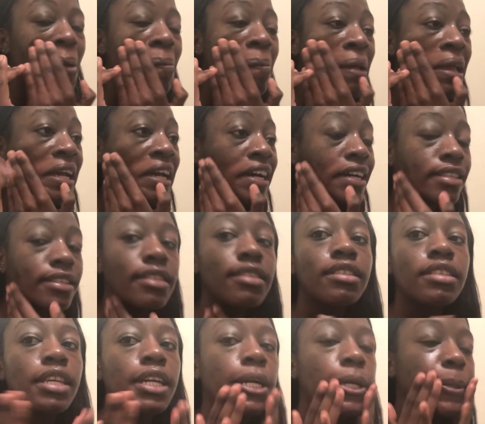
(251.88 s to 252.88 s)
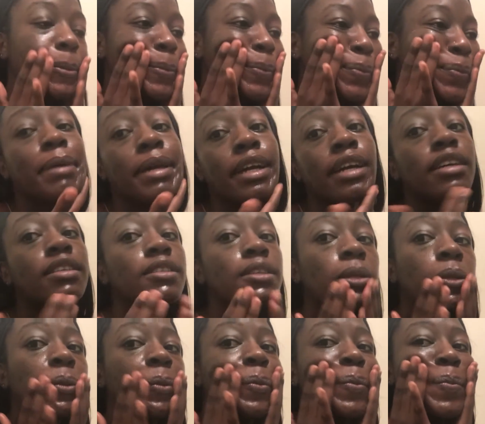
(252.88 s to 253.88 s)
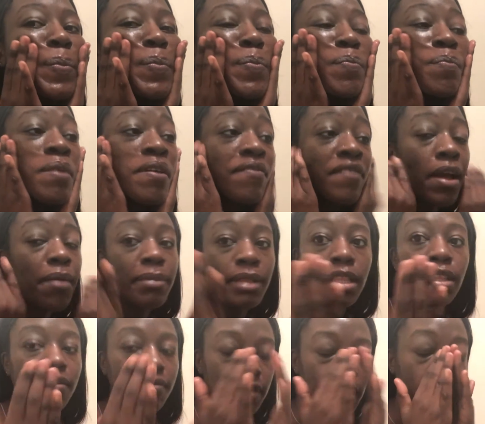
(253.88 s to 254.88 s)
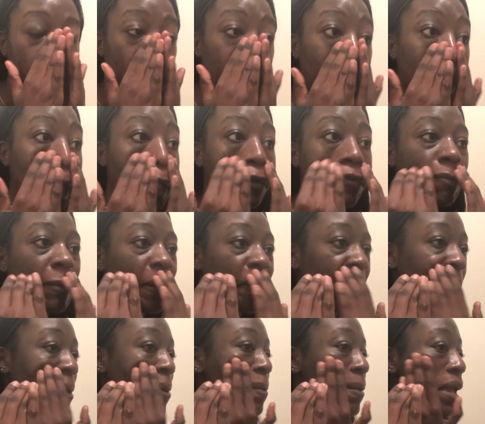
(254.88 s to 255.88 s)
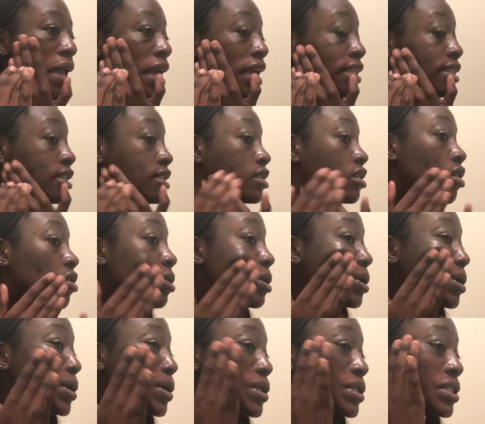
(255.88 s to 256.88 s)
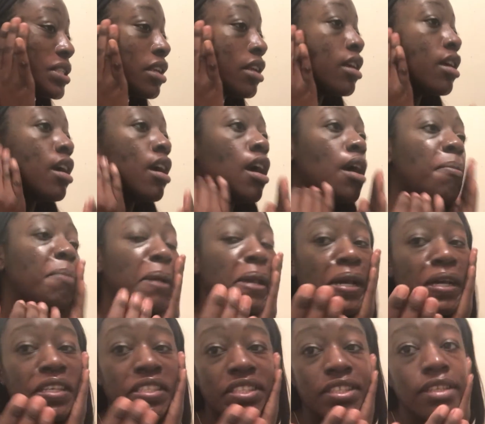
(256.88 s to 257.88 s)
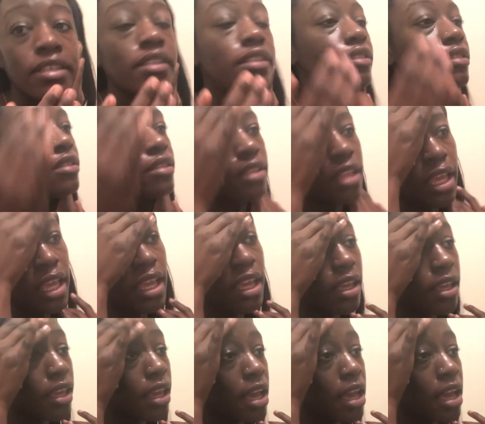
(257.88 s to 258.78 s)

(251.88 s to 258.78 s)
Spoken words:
my cousin's there. My family lives there. A lot of my aunties, uncles, my cousins, a